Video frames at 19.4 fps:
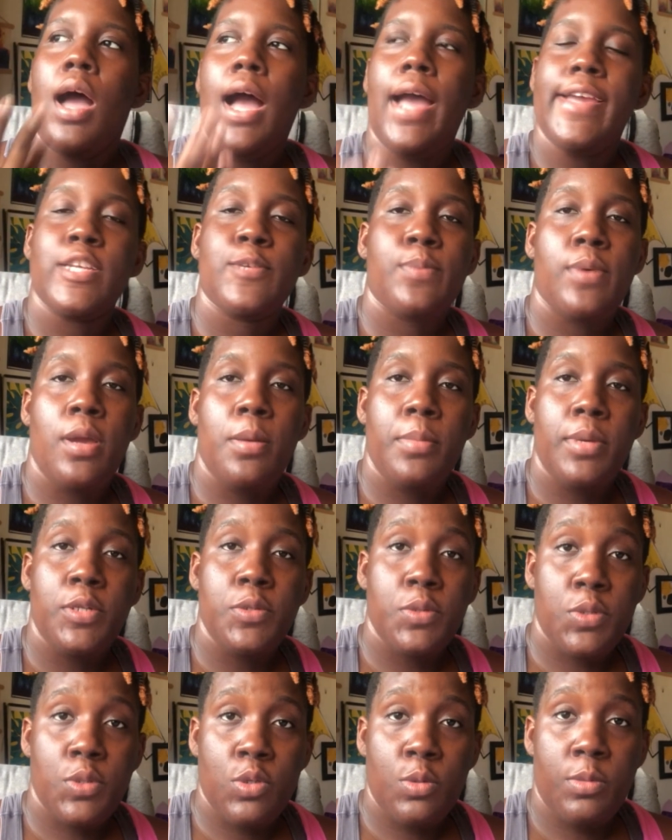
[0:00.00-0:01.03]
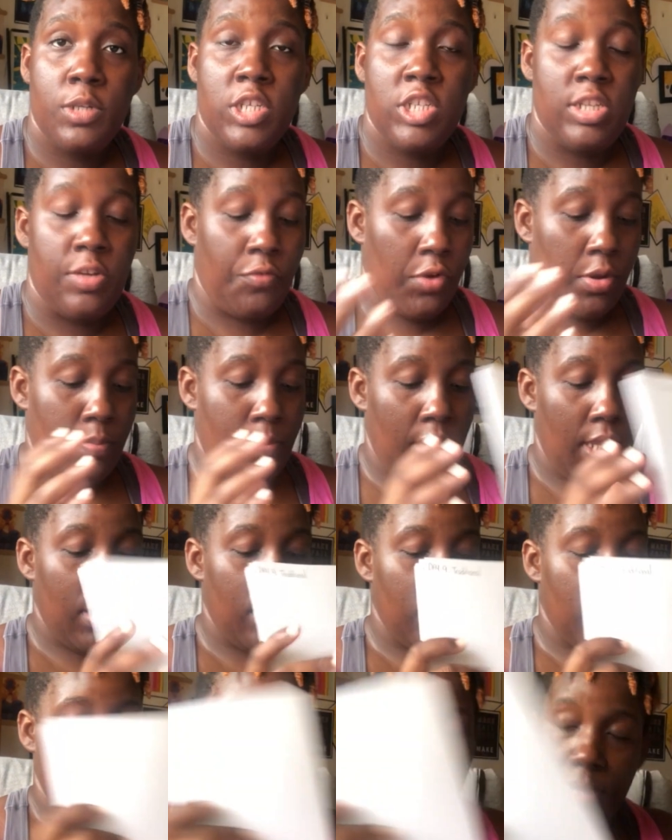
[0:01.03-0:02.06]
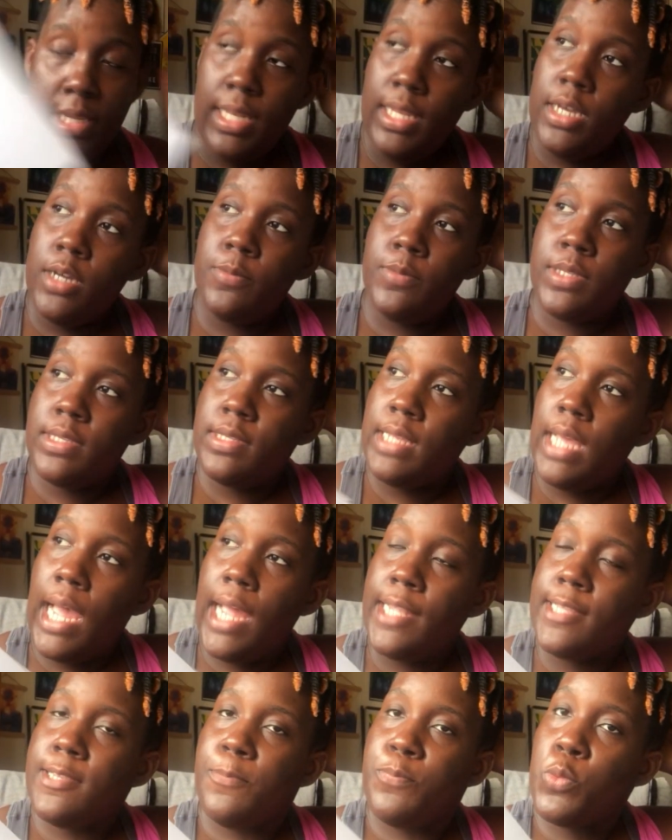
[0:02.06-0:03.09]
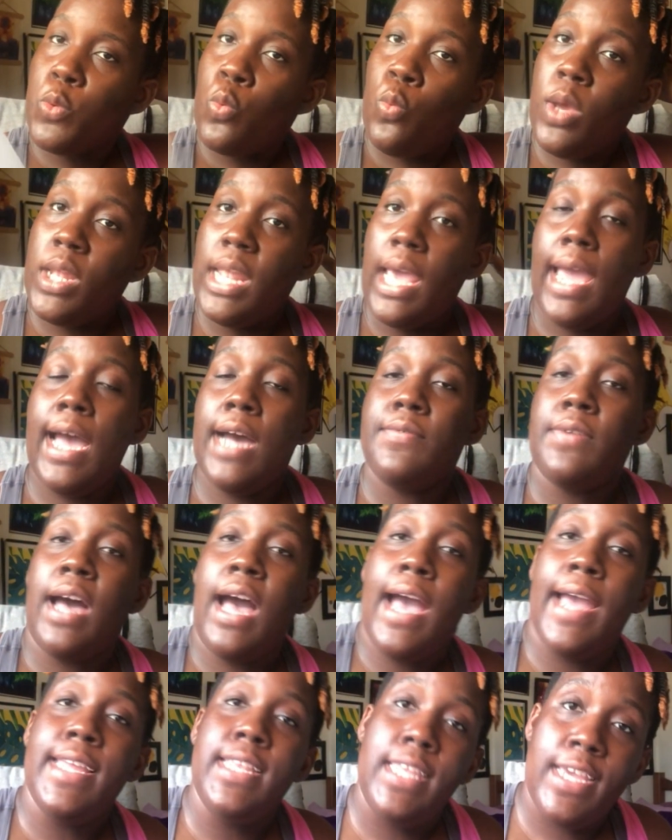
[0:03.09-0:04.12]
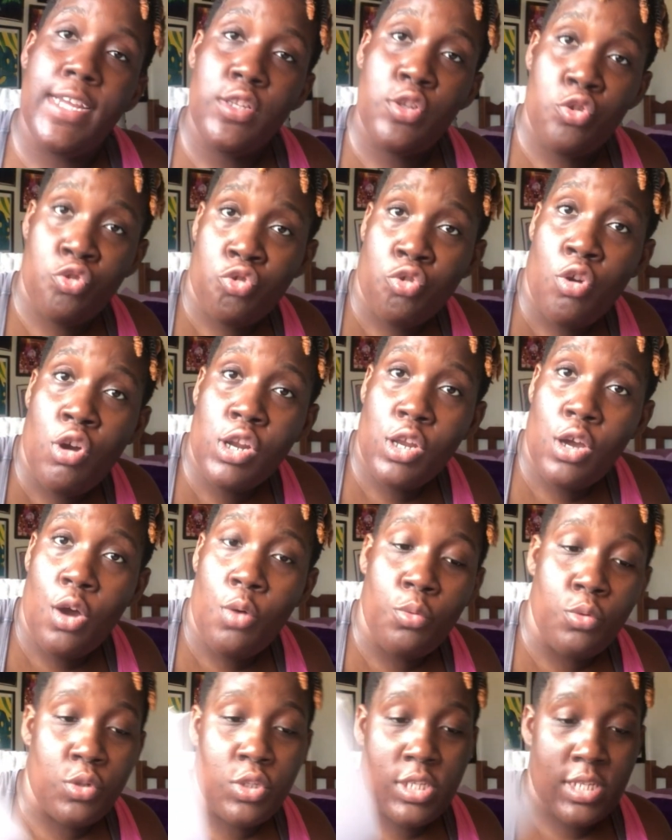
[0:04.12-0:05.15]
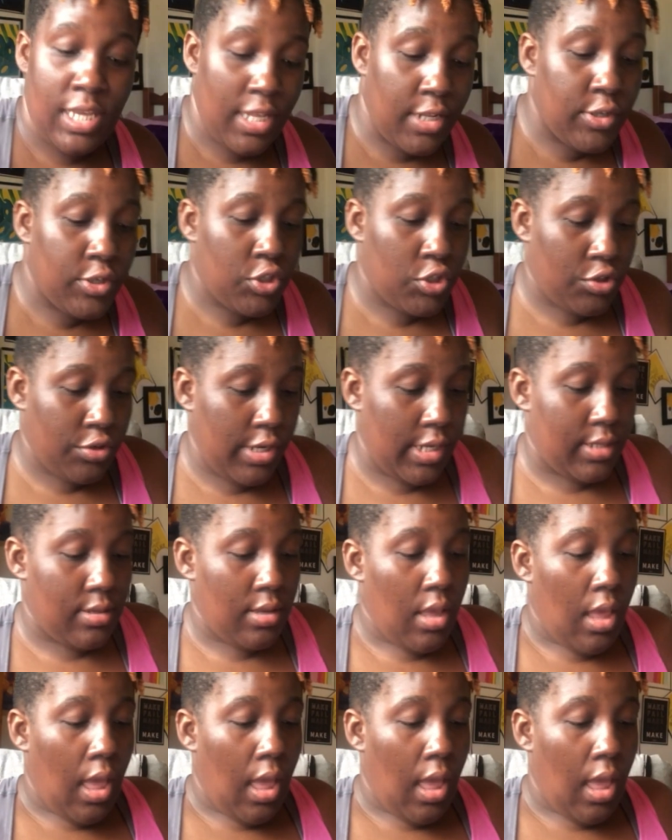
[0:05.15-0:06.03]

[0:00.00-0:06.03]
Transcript: experimented so much different mediums is that when I have an idea to draw on or what to illustrate,